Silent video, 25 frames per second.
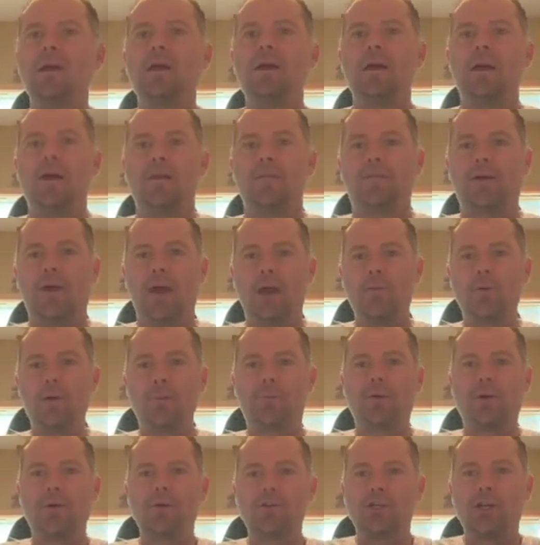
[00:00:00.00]
if I were
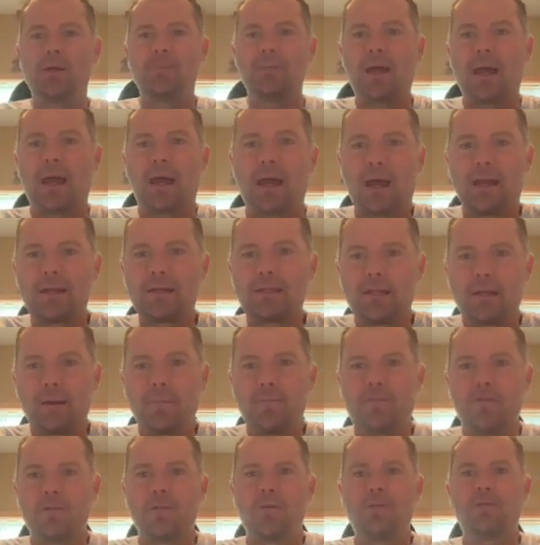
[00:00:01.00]
purging my hot tub
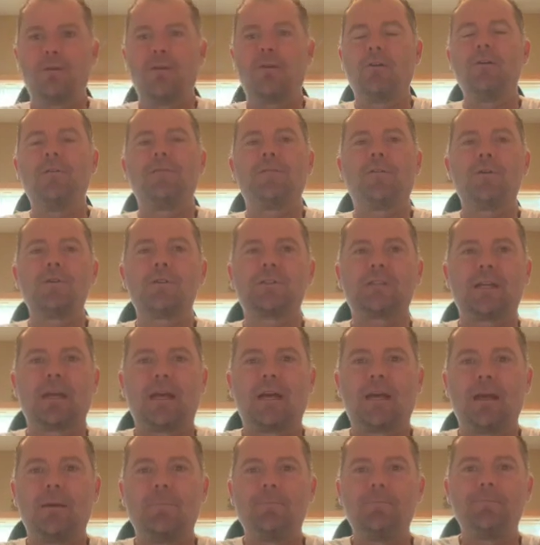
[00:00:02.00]
for the very first
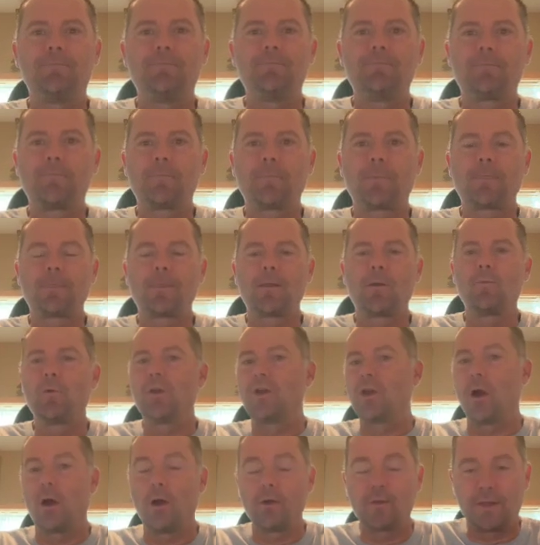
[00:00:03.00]
time,
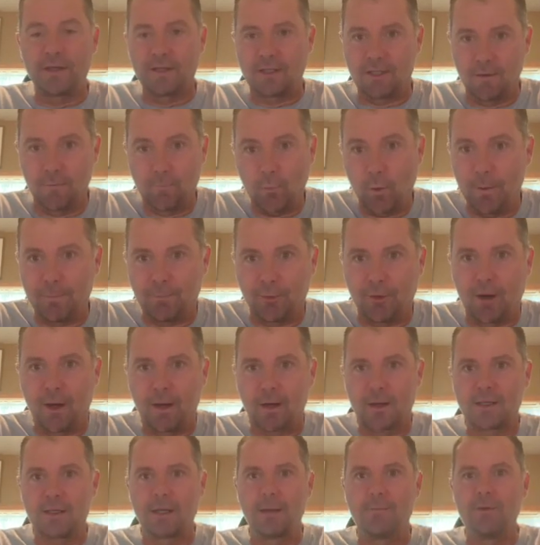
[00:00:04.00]
regardless of what
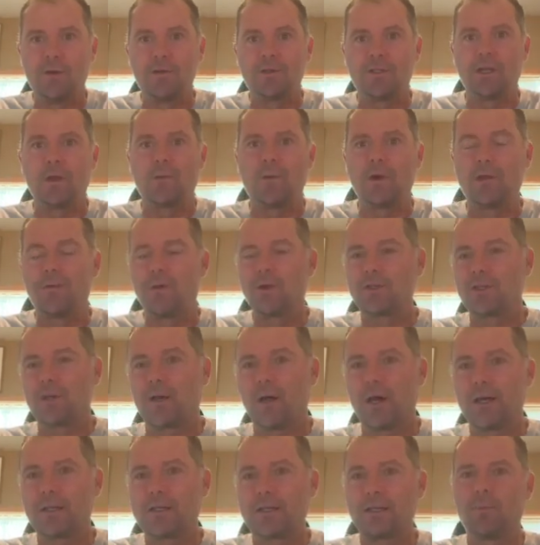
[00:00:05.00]
product I'm using, whether it's
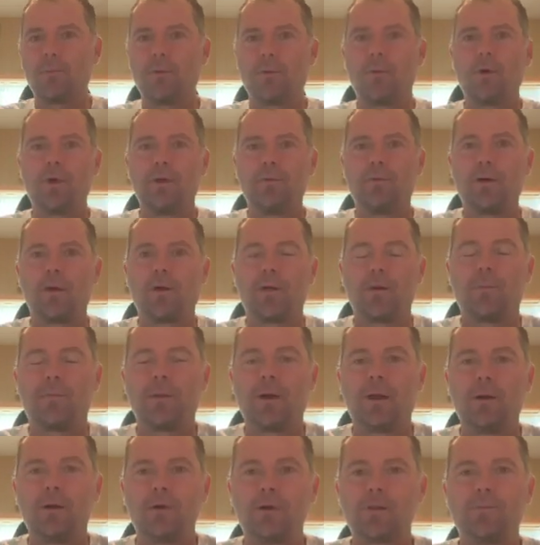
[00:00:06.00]
Ahh-some or one of our
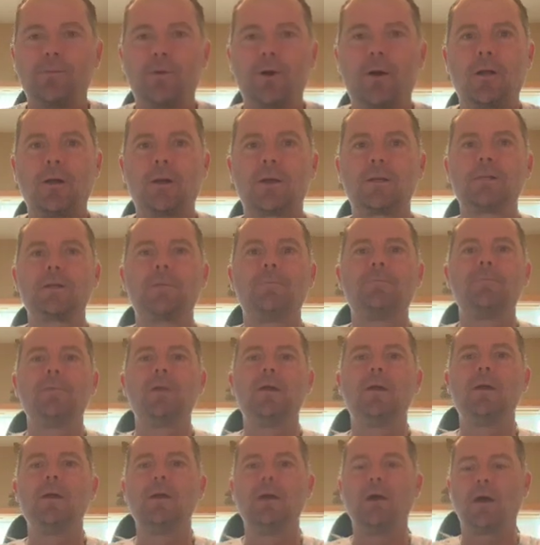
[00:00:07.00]
competitors' products,
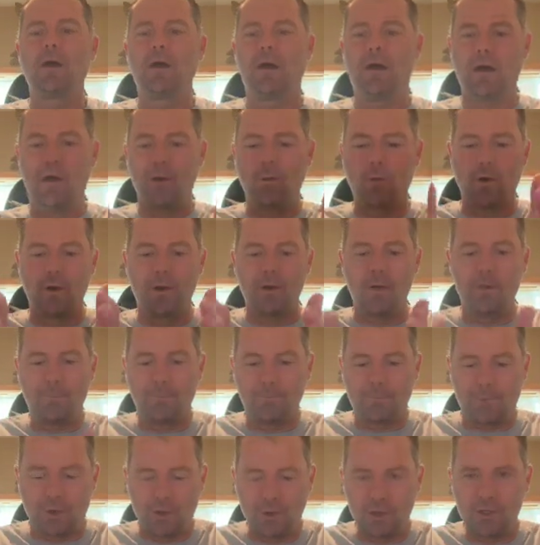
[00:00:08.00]
I would
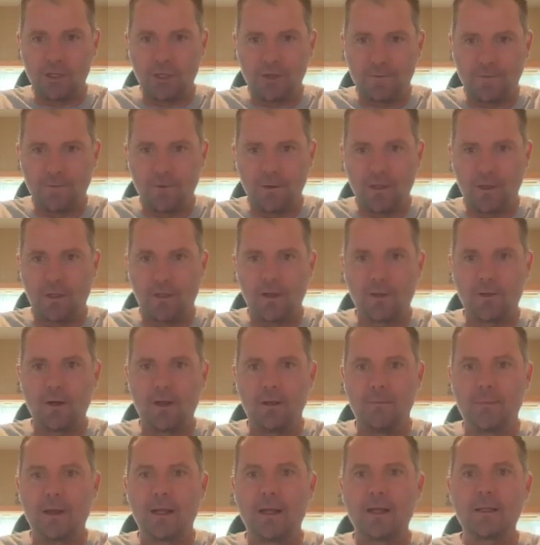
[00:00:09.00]
purge it for the 30
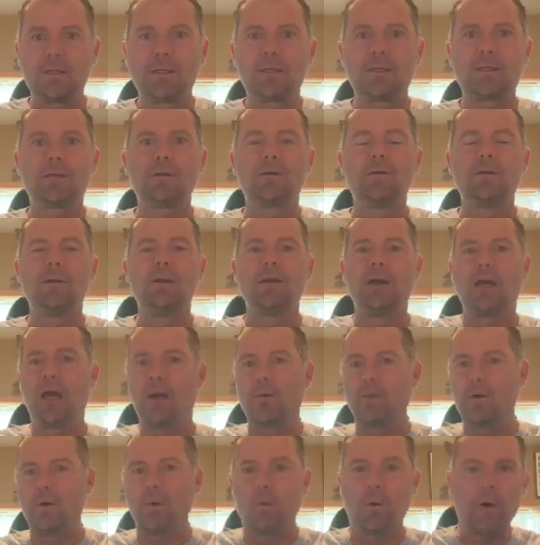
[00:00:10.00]
minutes, I
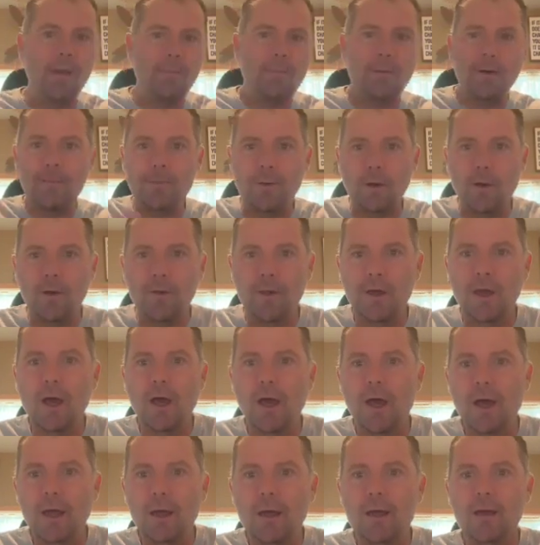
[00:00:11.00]
would wipe up all the
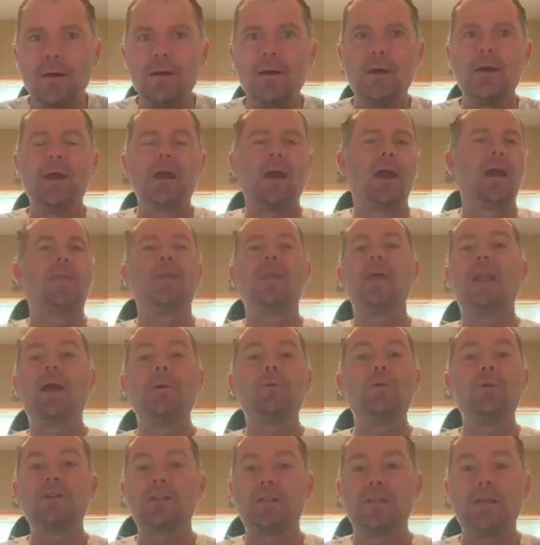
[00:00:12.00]
gunk, and then I
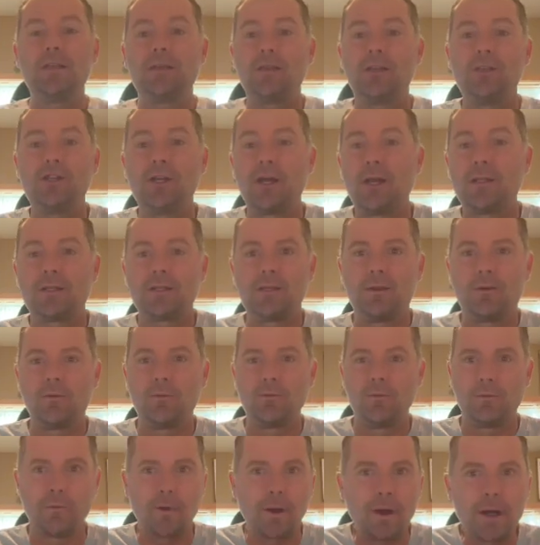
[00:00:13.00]
would just hit the jets
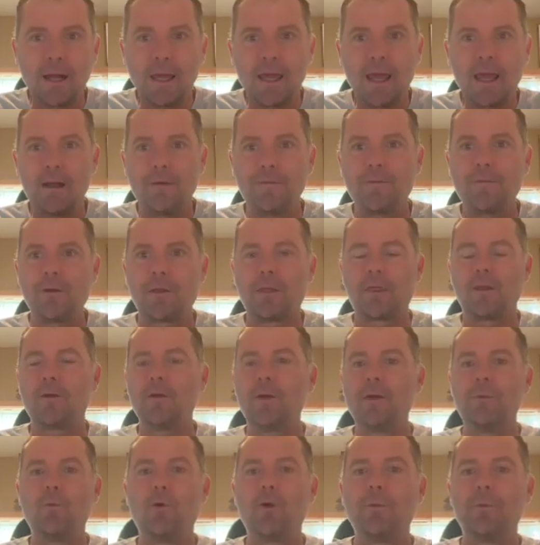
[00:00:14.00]
and run it again for
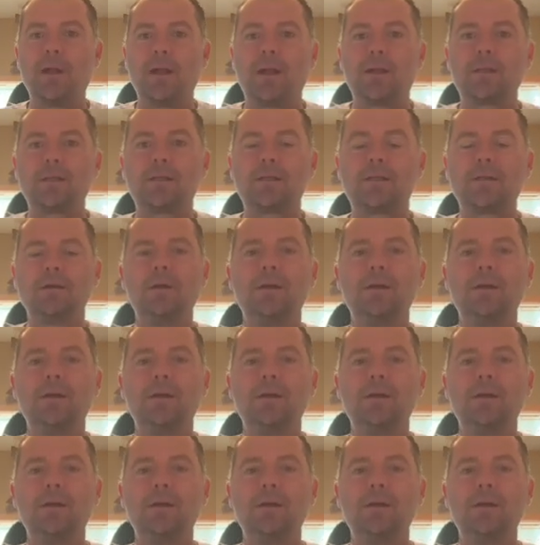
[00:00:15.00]
30 more minutes.